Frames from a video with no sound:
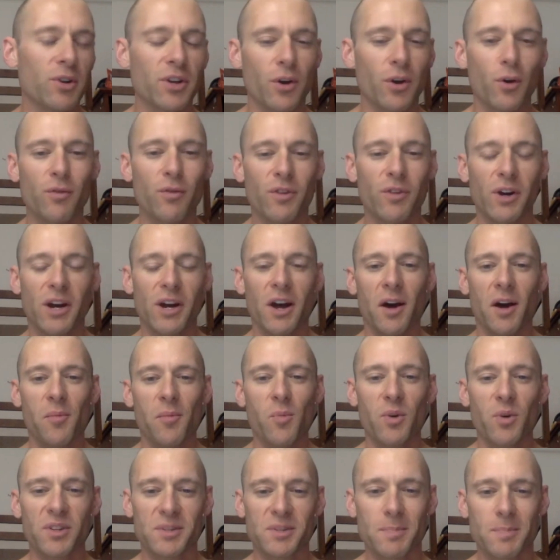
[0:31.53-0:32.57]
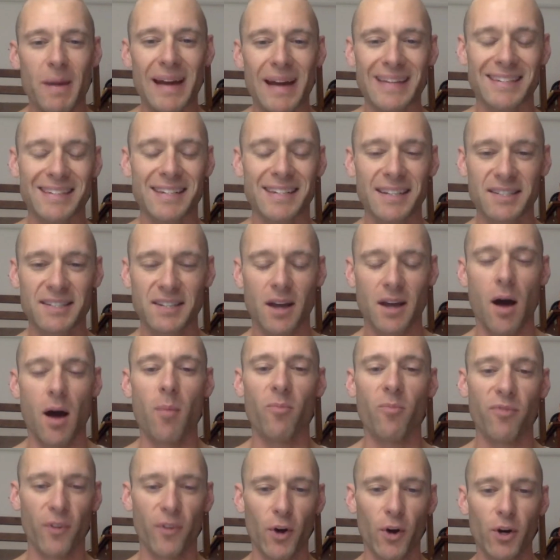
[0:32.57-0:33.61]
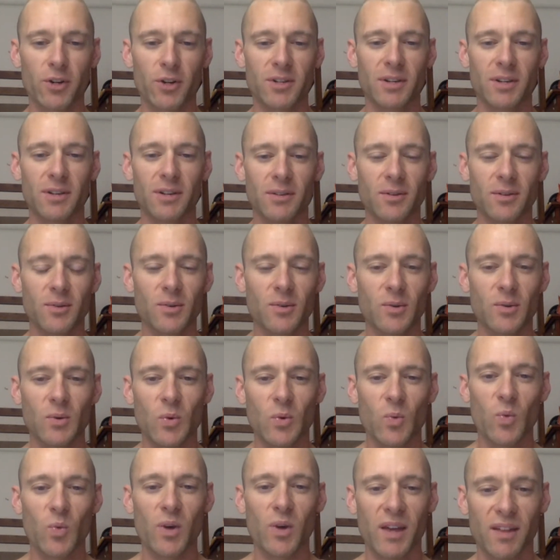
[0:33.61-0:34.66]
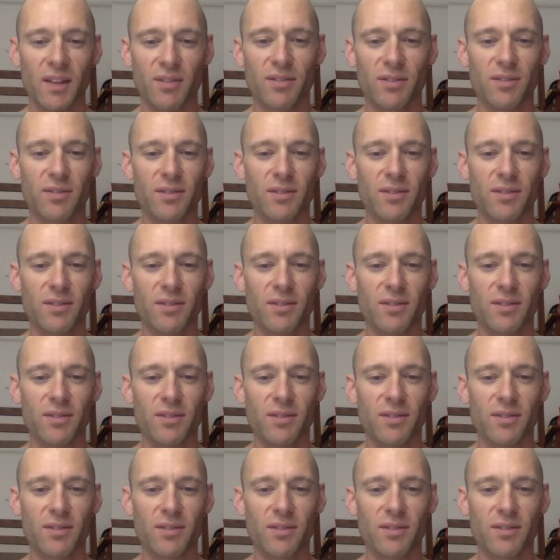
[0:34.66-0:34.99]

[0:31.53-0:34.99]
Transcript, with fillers: to overcome was my discomfort mm. with